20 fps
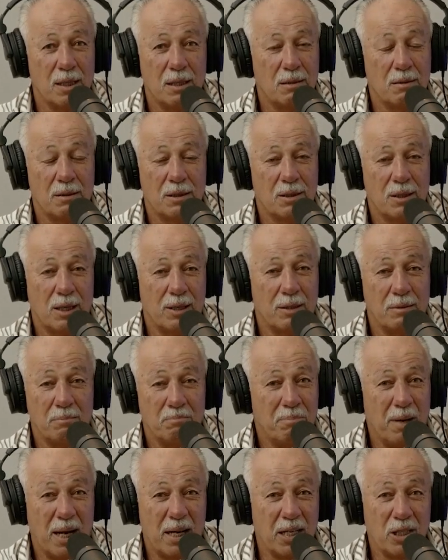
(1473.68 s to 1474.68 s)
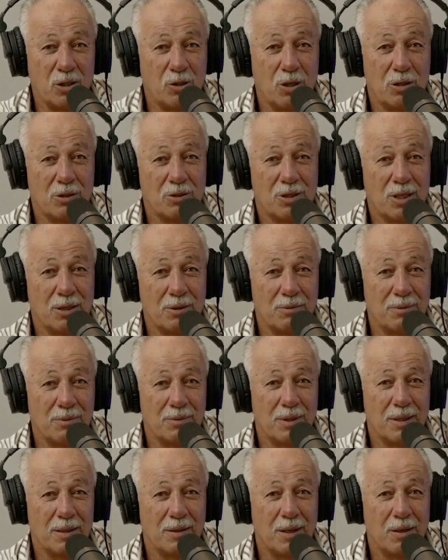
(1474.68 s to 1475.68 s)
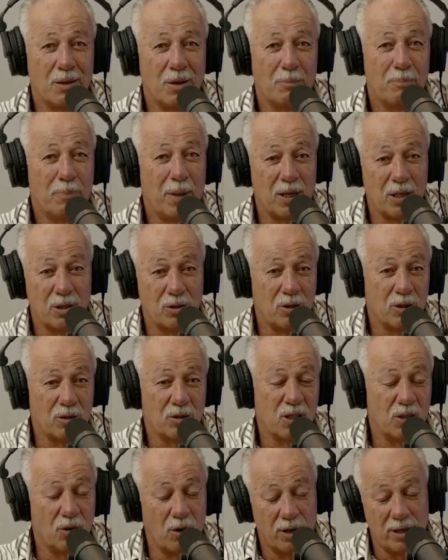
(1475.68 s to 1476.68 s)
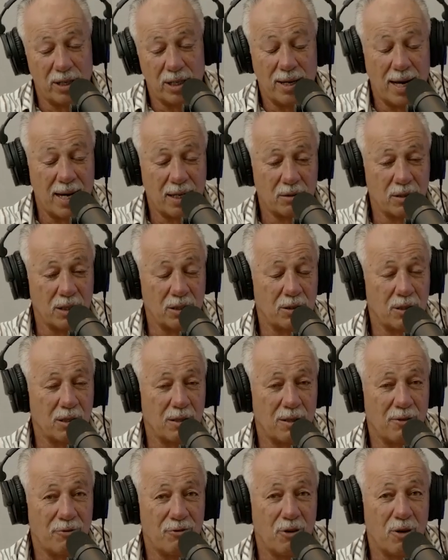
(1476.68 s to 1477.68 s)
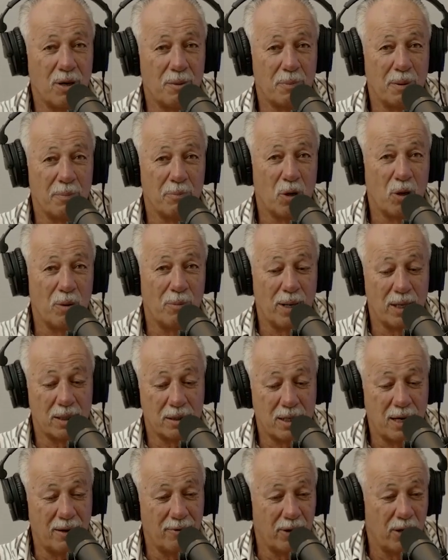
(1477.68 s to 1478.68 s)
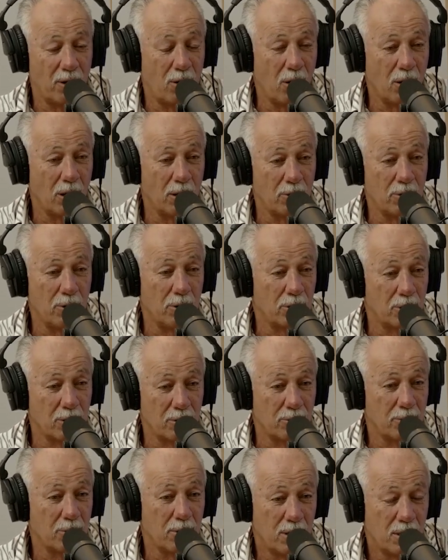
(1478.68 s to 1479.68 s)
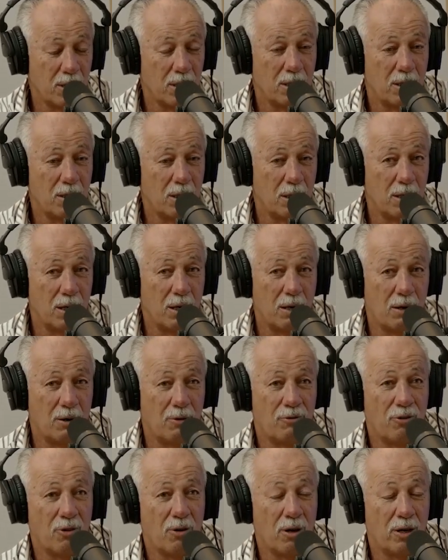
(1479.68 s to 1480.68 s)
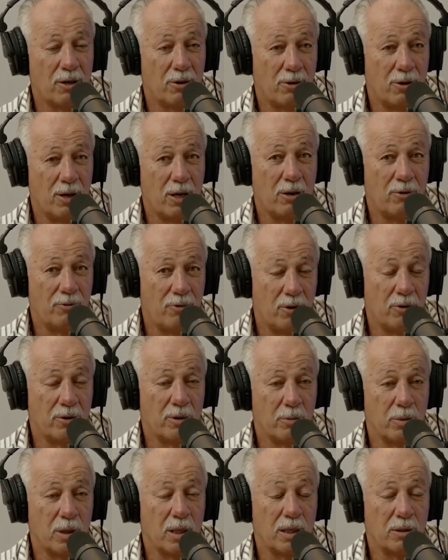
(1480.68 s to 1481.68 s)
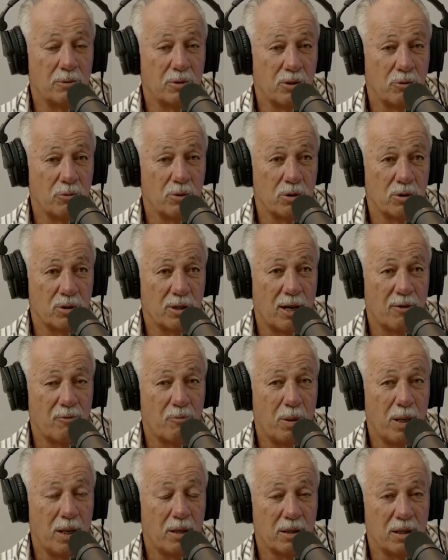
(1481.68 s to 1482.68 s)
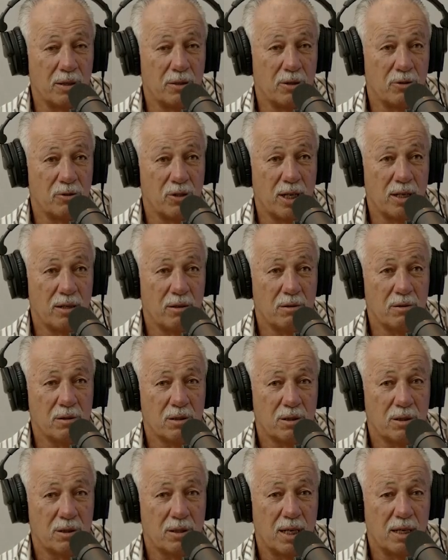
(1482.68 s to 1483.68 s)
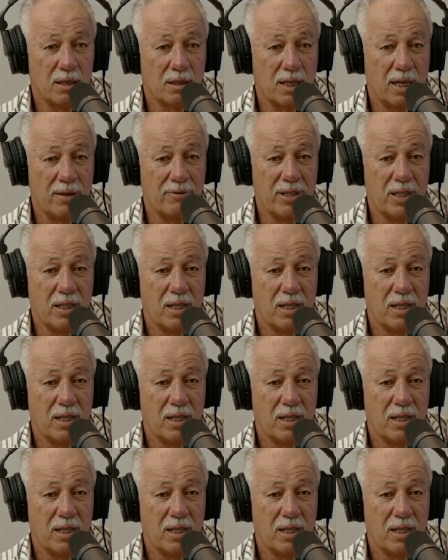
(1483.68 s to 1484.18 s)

Seeing Bunny Johnson, I didn't actually see the fight, but my mate Kevin Holland, who could fight very well, he was a real tough bloke in the jail. Kevin.